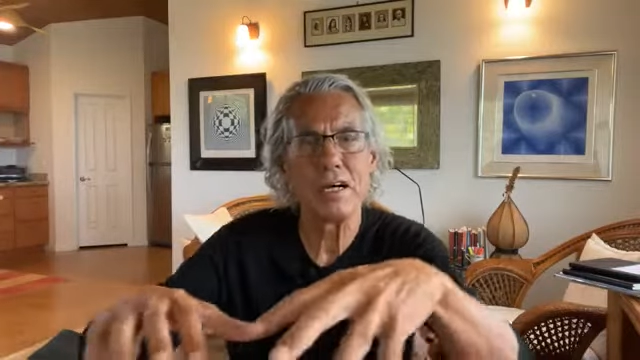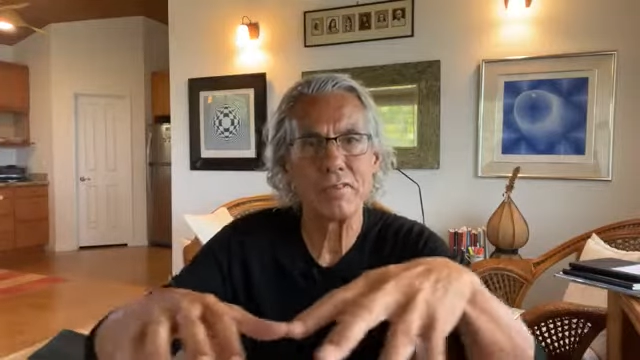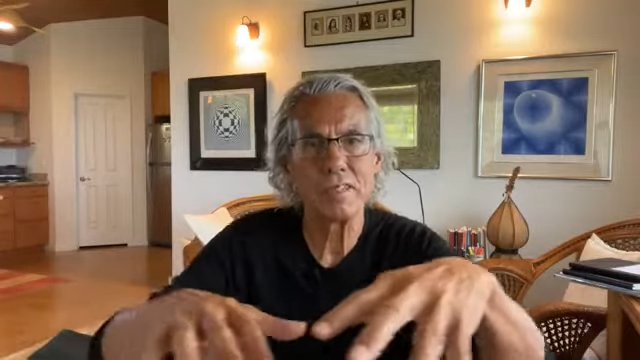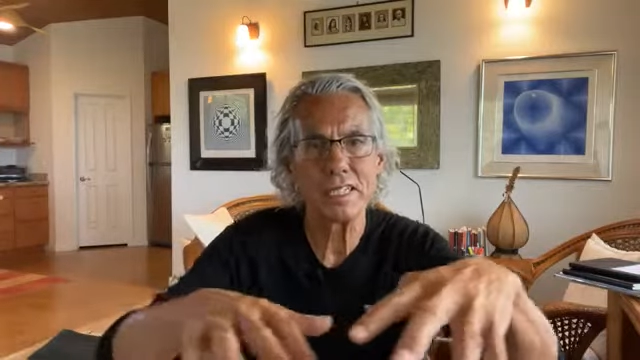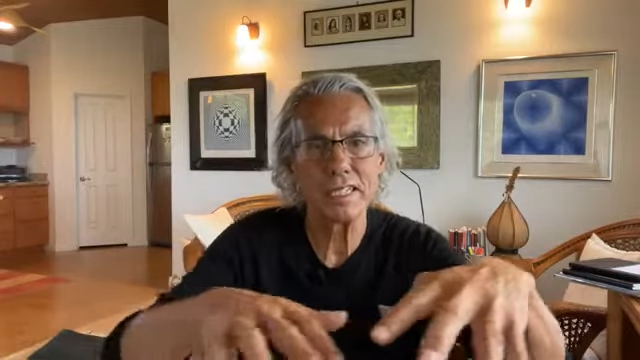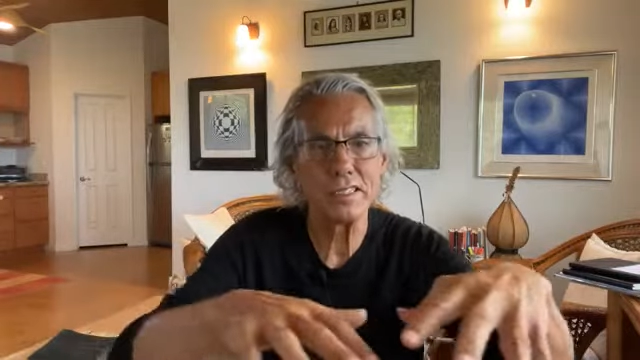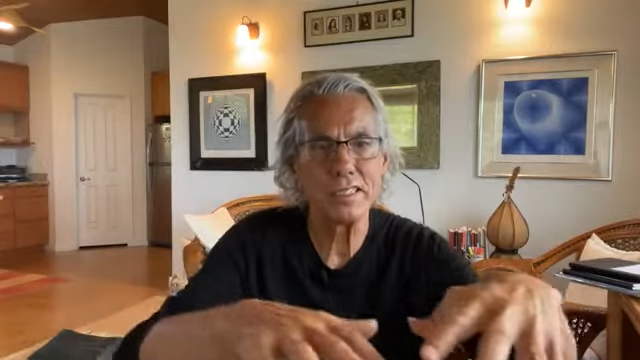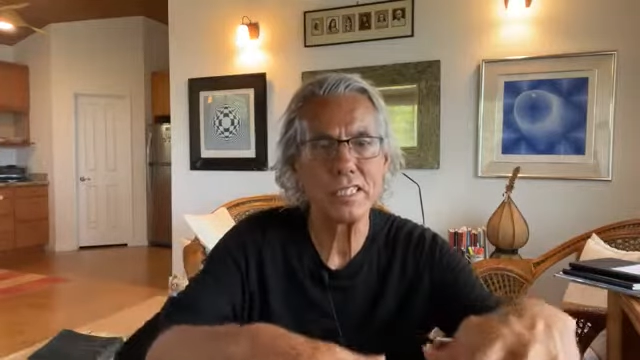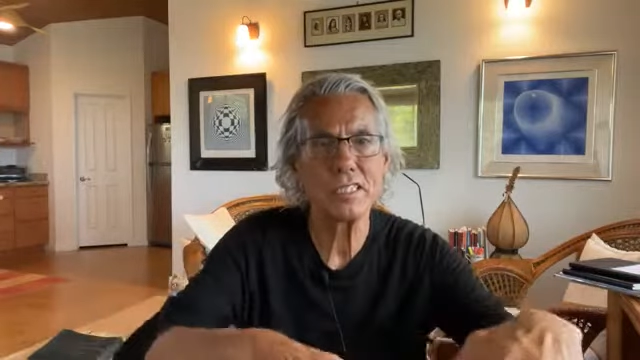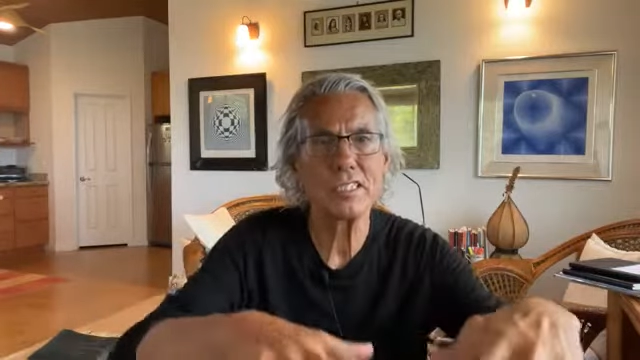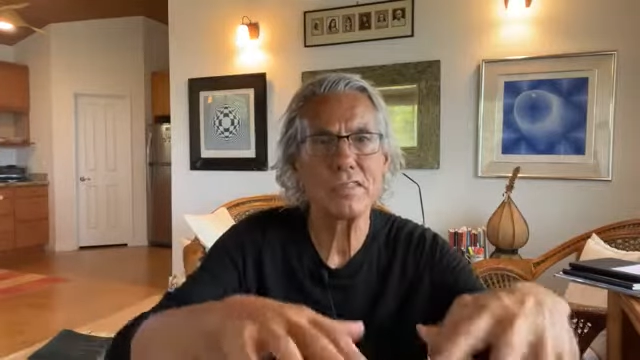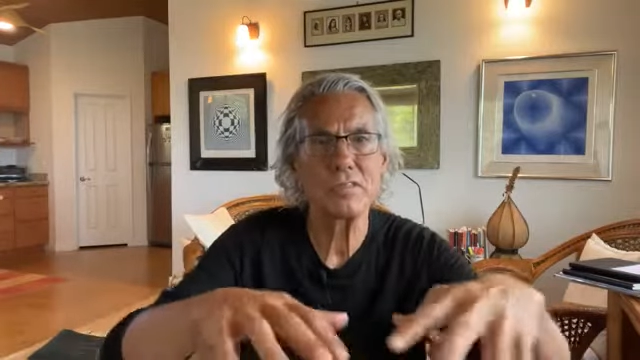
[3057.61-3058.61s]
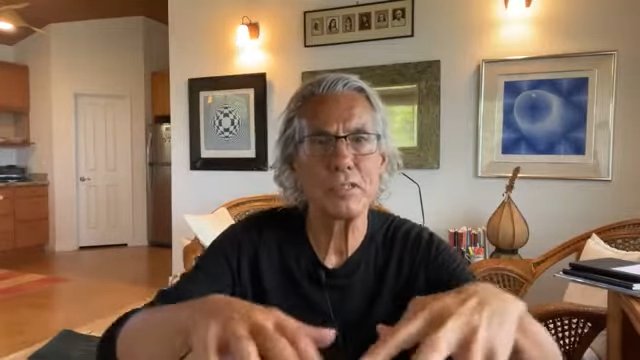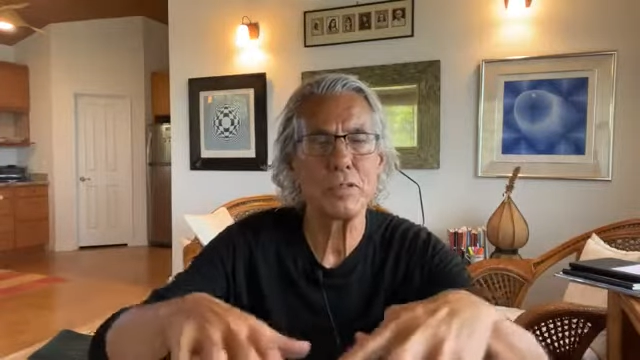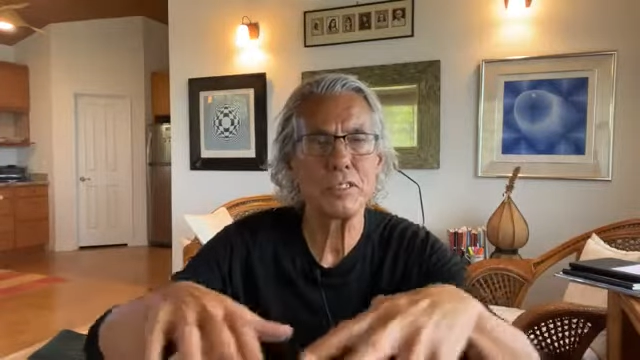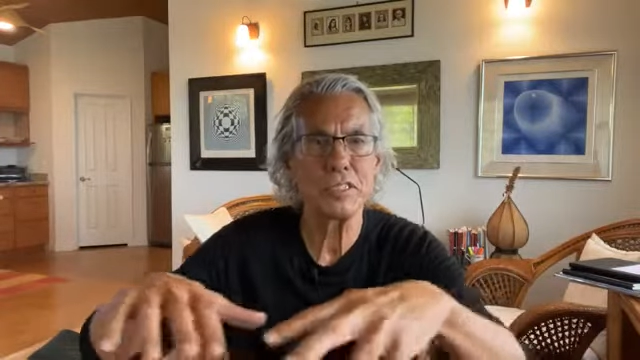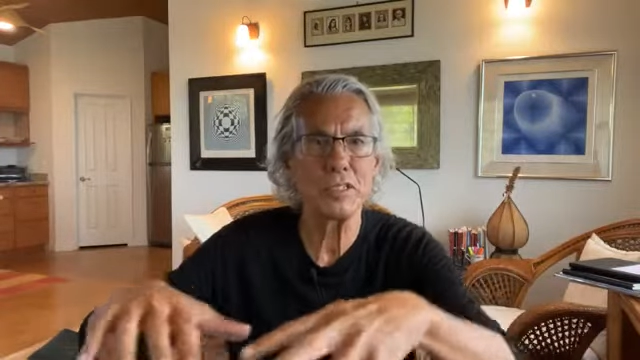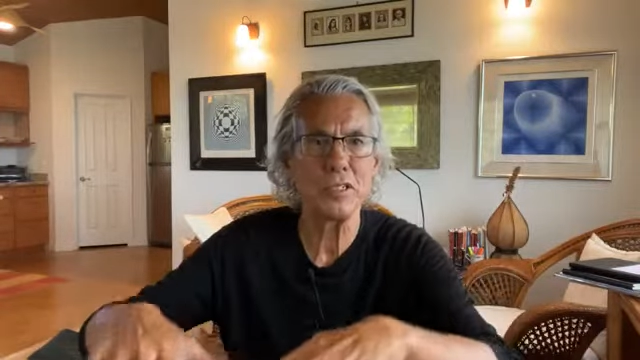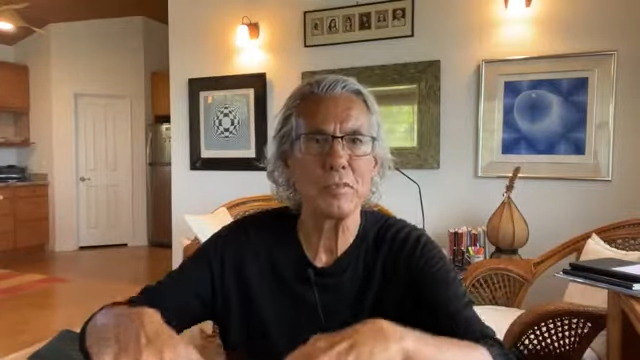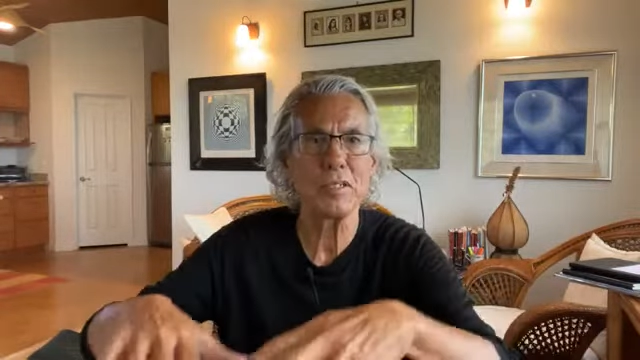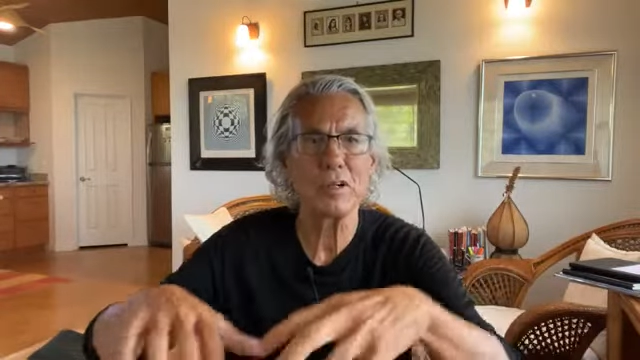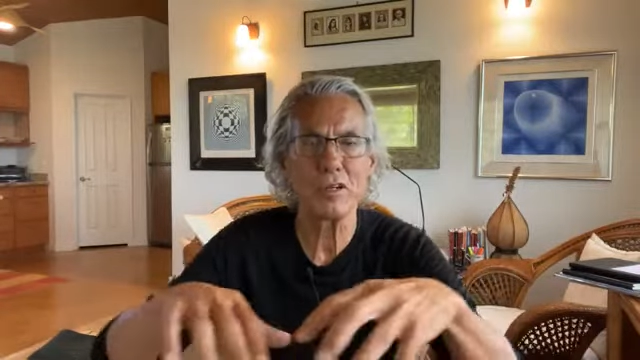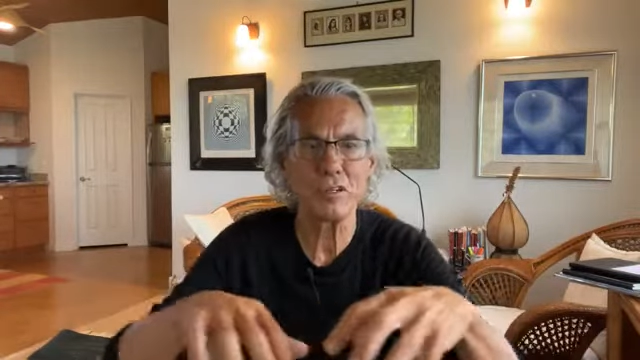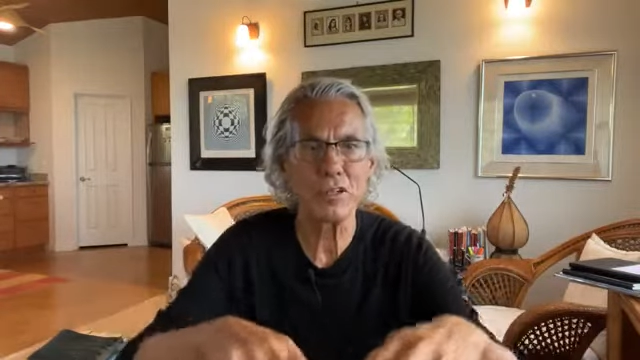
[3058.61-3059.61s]
of the condition of you as a
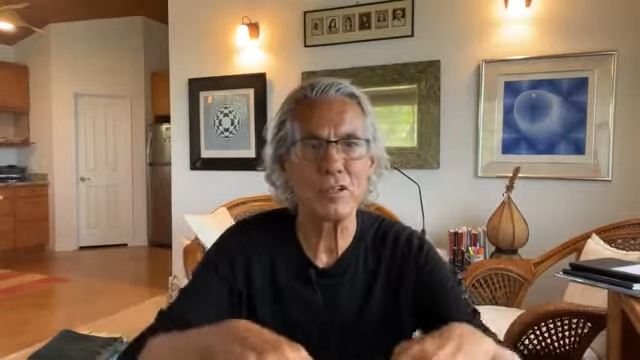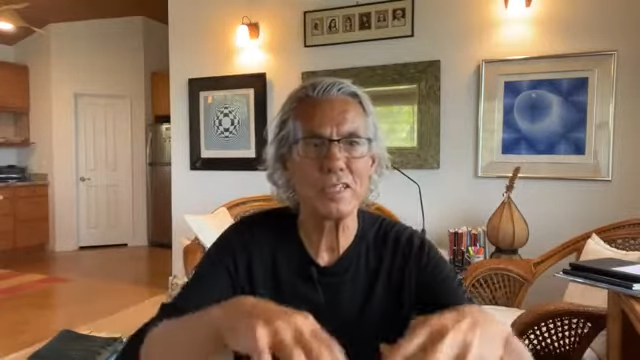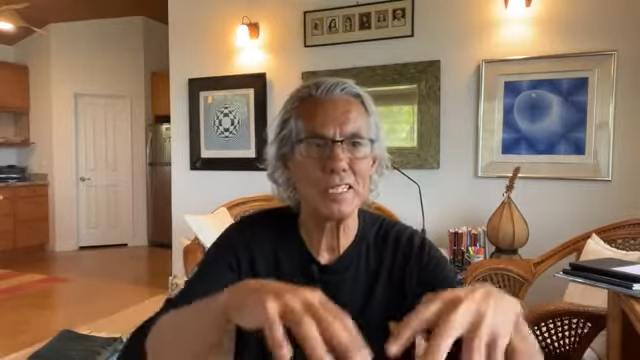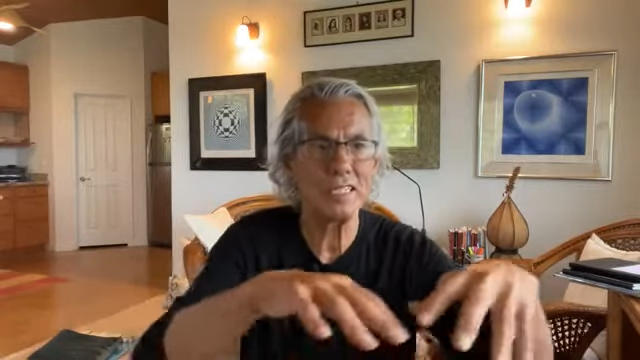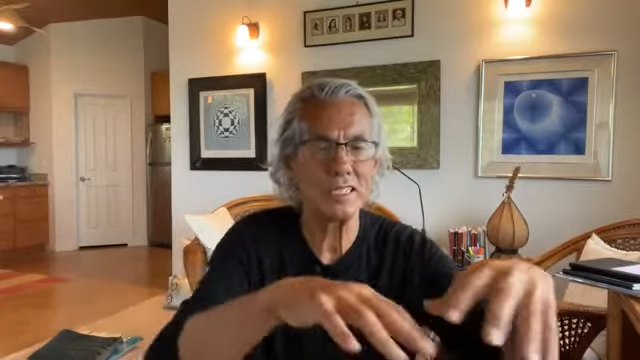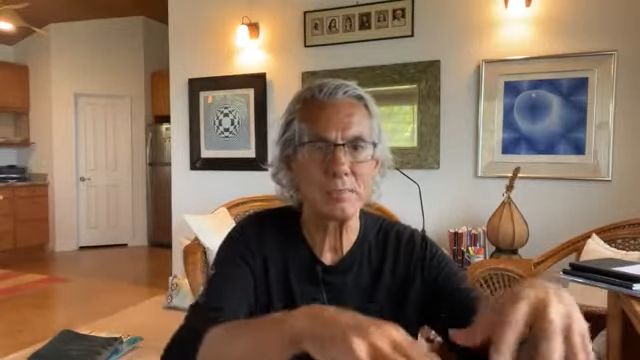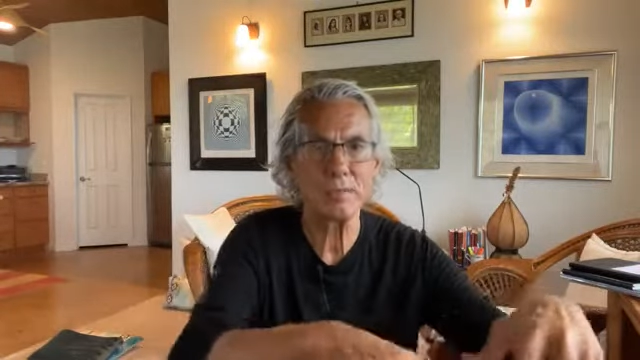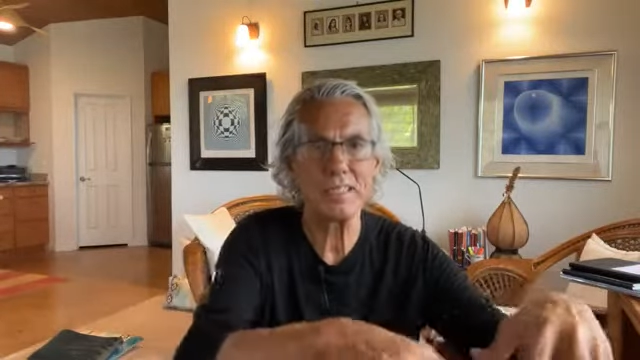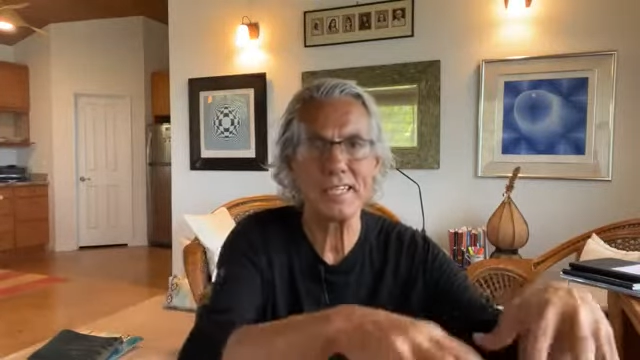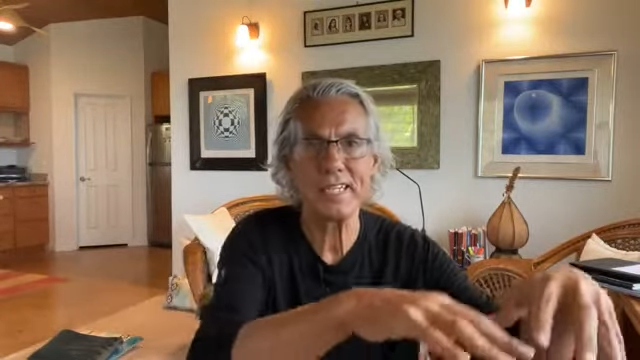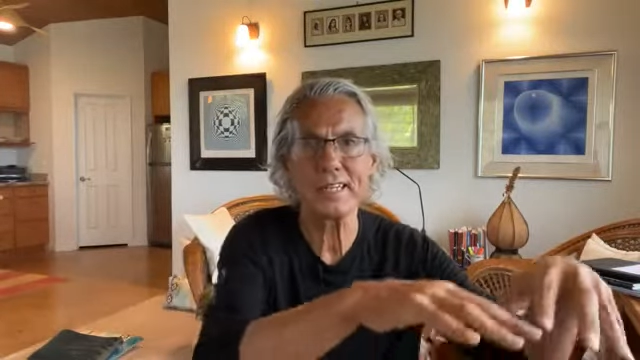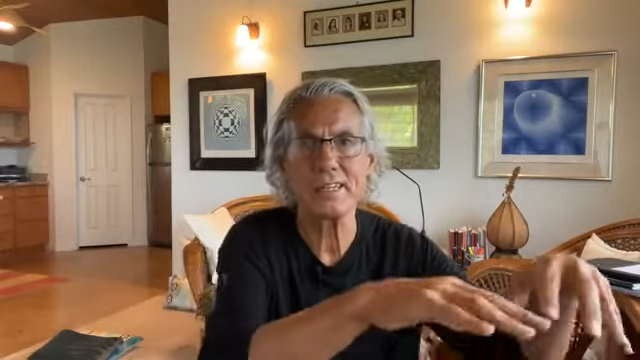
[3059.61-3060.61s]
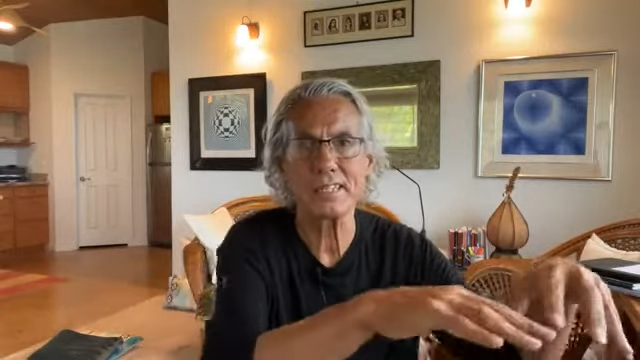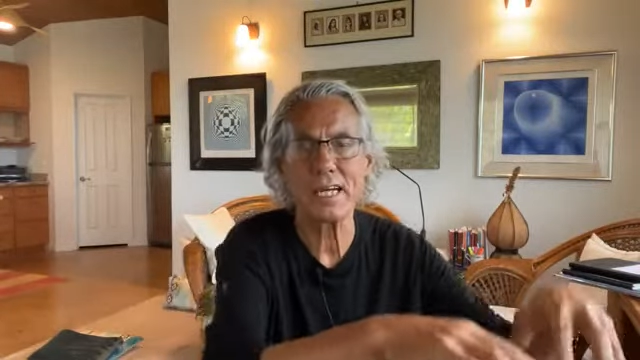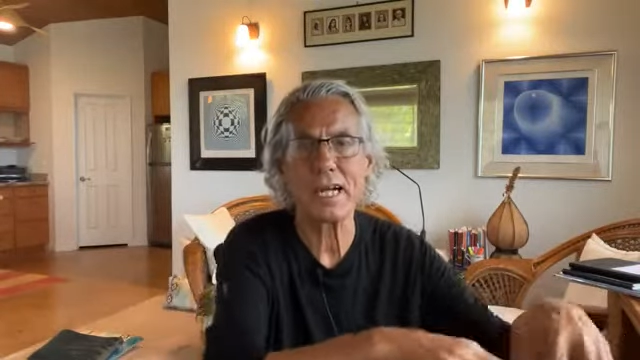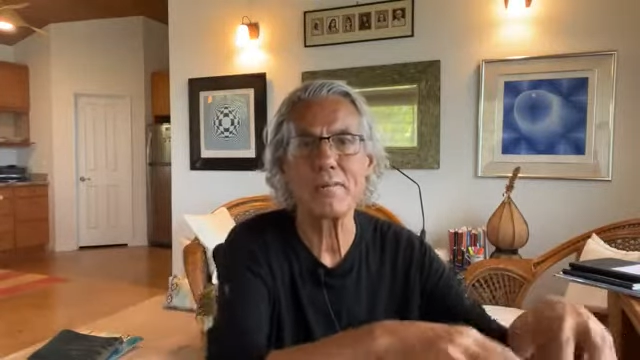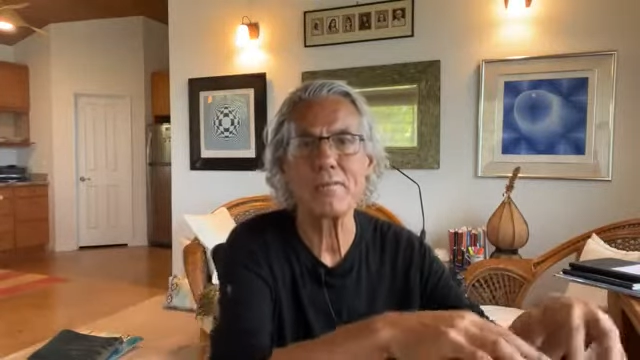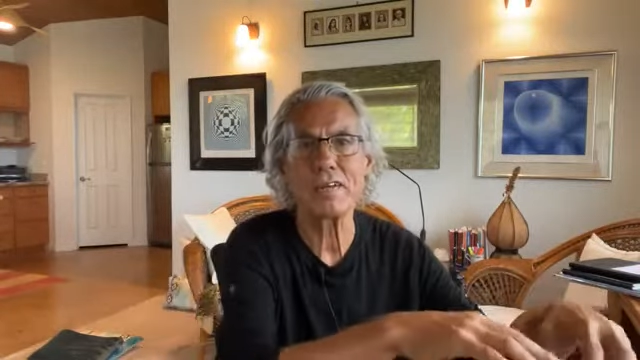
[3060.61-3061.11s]
human on Earth in this particular time